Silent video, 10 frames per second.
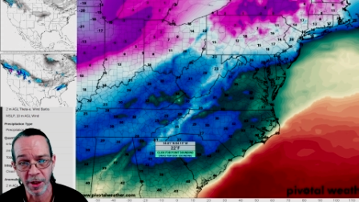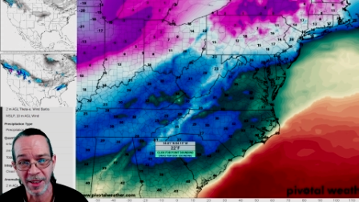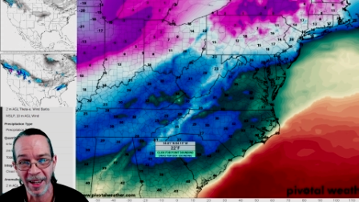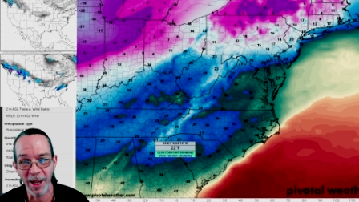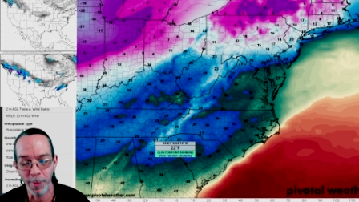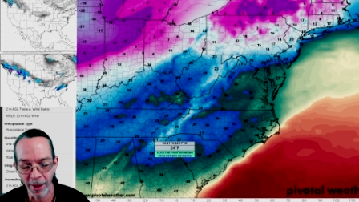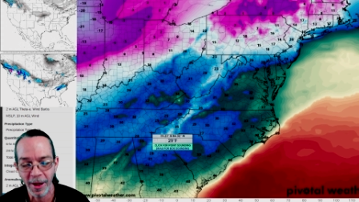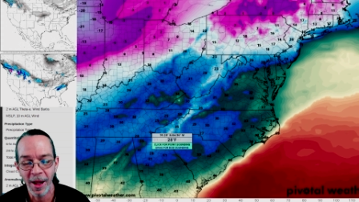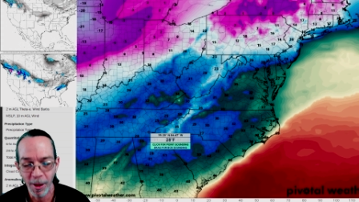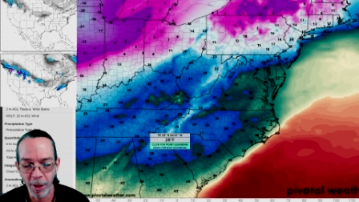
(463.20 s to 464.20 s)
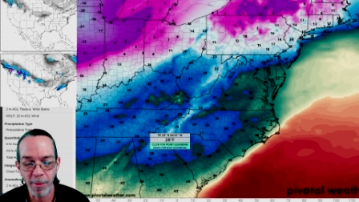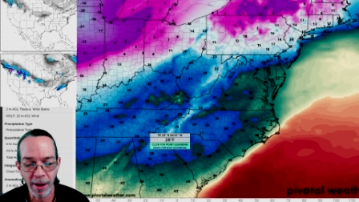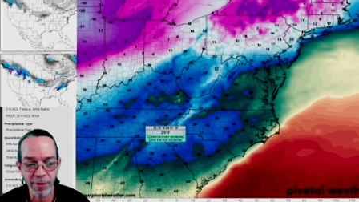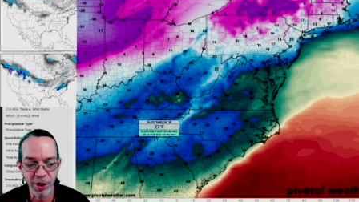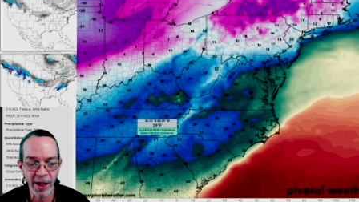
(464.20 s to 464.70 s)
cement. But you might
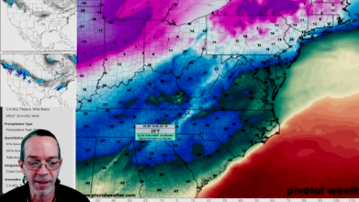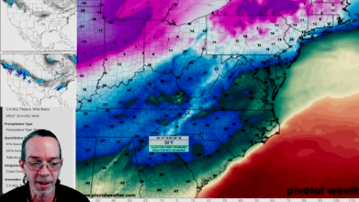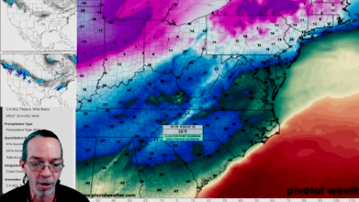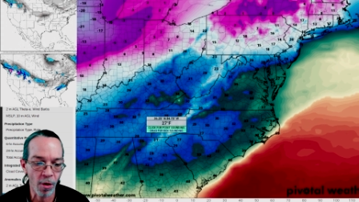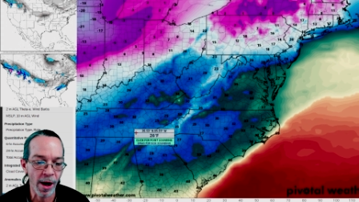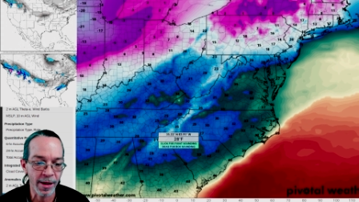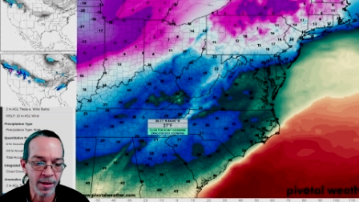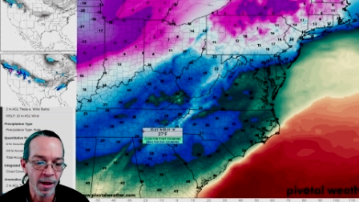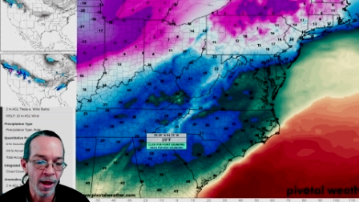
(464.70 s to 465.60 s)
have a chance in the grass.